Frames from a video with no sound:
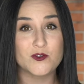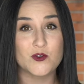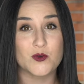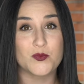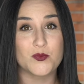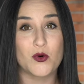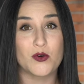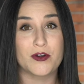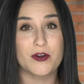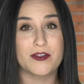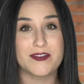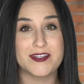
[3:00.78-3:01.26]

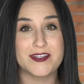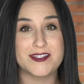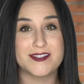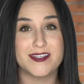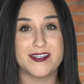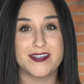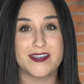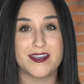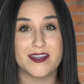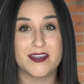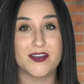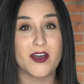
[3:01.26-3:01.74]
reportedly
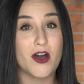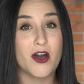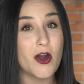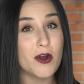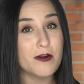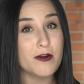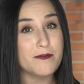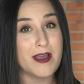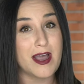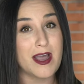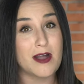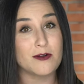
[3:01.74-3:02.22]
seeking
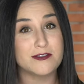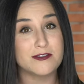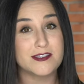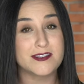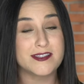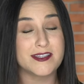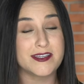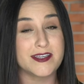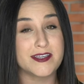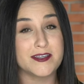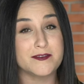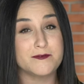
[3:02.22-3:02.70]
carve-outs
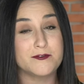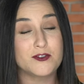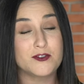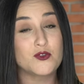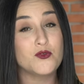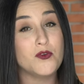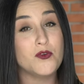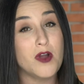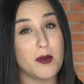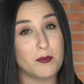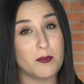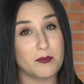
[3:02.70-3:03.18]
to give
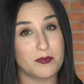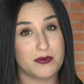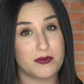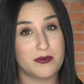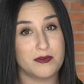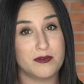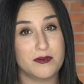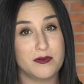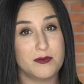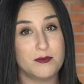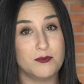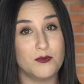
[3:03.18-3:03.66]
Trump
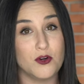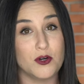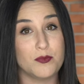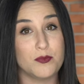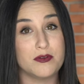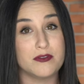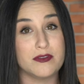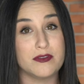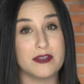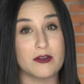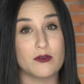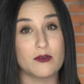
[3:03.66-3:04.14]
more
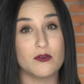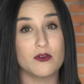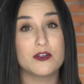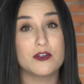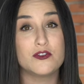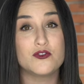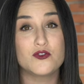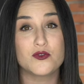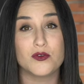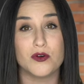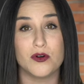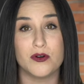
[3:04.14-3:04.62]
political
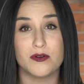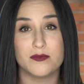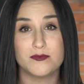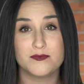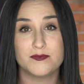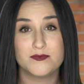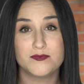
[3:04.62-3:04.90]
control.